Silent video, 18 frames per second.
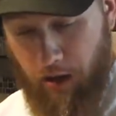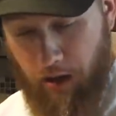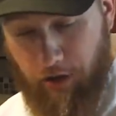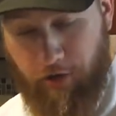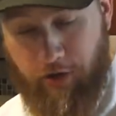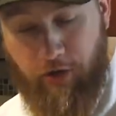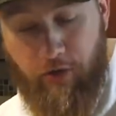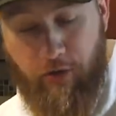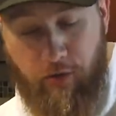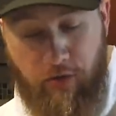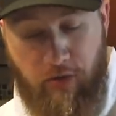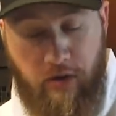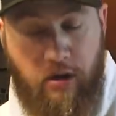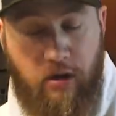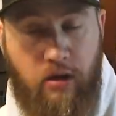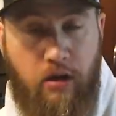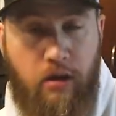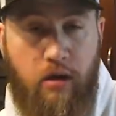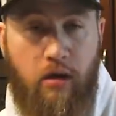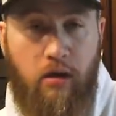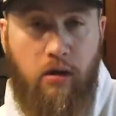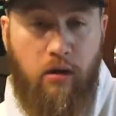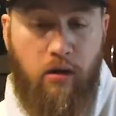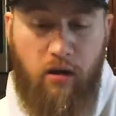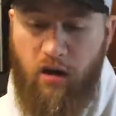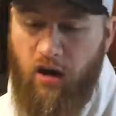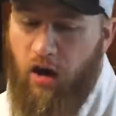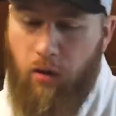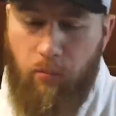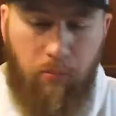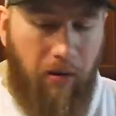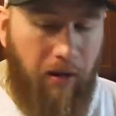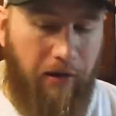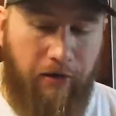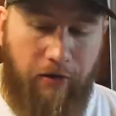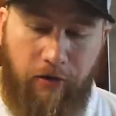into the uh,
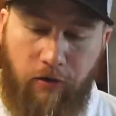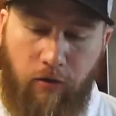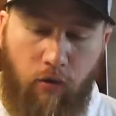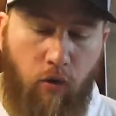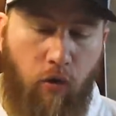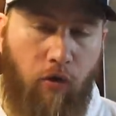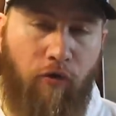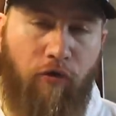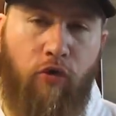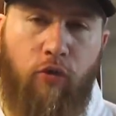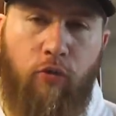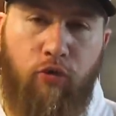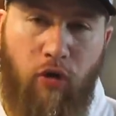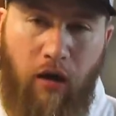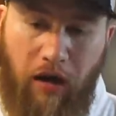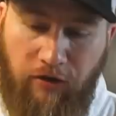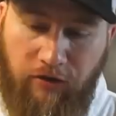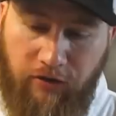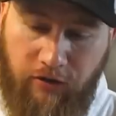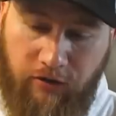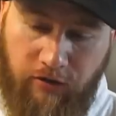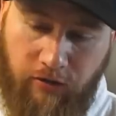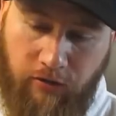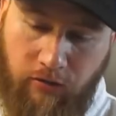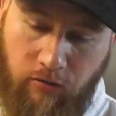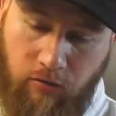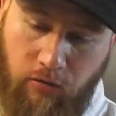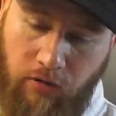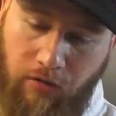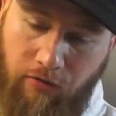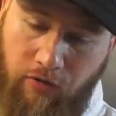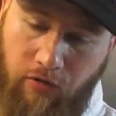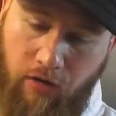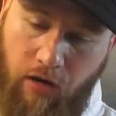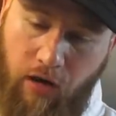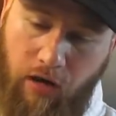blender or food processor,
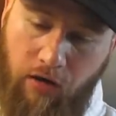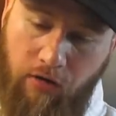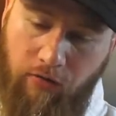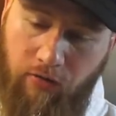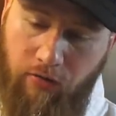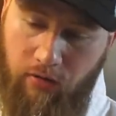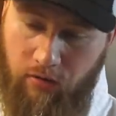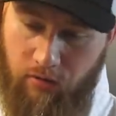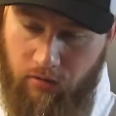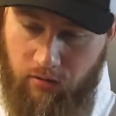whatever you have.